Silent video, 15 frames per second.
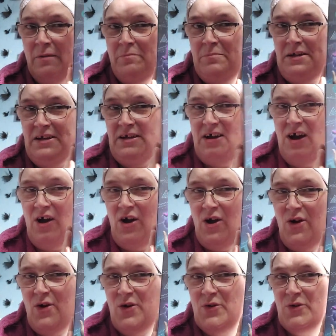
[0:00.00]

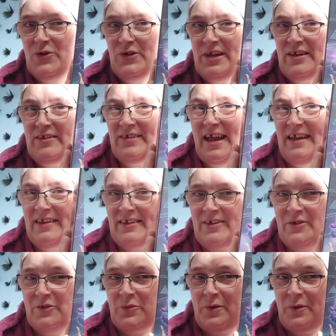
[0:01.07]
Behold his tentacled